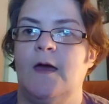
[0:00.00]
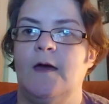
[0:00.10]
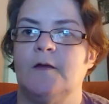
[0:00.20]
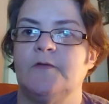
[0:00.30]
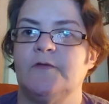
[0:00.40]

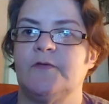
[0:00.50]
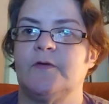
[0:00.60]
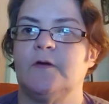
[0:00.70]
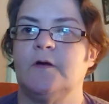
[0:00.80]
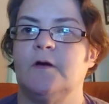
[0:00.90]
And
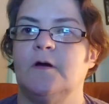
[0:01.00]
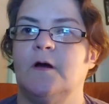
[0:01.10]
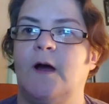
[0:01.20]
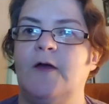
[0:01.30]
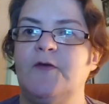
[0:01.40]

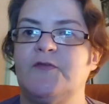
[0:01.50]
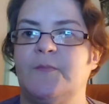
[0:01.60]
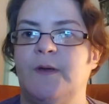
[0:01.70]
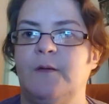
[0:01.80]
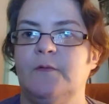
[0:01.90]
I used to
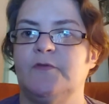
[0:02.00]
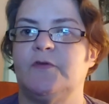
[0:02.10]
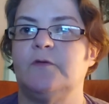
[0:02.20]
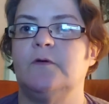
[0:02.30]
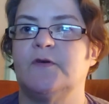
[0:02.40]
be able
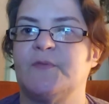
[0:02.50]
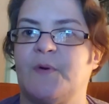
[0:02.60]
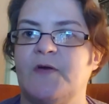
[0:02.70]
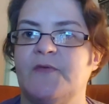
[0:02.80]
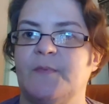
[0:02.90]
to
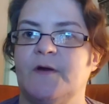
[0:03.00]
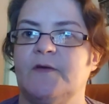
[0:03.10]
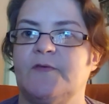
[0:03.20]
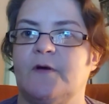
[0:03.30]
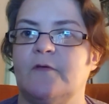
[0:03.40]
express
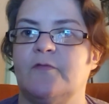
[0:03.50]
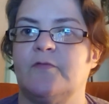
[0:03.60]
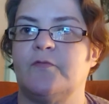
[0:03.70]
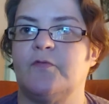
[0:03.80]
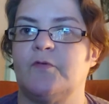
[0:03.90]
myself
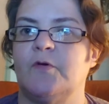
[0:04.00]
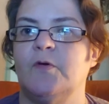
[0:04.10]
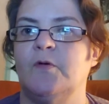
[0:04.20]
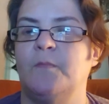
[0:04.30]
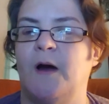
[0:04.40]

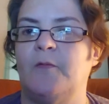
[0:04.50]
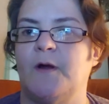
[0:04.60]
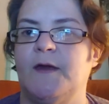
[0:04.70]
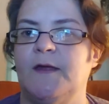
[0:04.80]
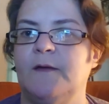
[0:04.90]
through my
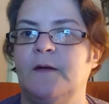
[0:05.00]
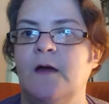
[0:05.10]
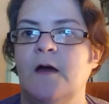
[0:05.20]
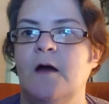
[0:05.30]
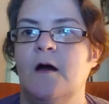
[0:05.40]
writing,
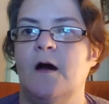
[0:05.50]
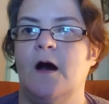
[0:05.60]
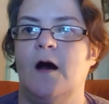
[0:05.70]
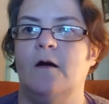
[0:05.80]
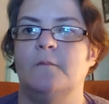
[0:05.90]

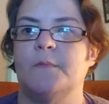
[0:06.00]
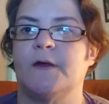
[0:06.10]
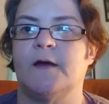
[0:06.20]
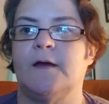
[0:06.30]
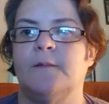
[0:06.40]
but
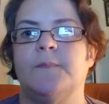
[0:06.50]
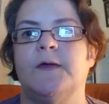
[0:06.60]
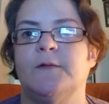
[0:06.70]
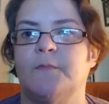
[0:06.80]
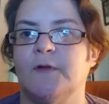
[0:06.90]
I
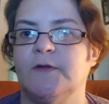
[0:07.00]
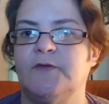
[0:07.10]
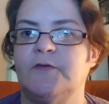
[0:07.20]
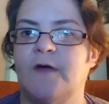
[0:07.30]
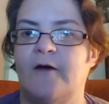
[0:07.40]
can't really
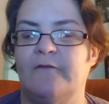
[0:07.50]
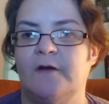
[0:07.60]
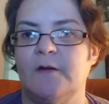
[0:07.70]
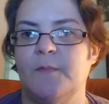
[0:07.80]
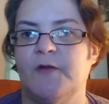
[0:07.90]
do that
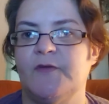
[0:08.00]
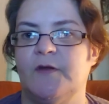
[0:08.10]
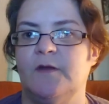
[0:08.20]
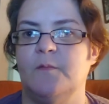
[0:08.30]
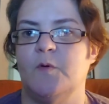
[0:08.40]
very much
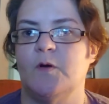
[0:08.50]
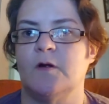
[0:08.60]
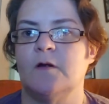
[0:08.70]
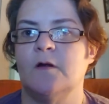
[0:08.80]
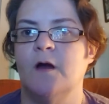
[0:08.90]
anymore.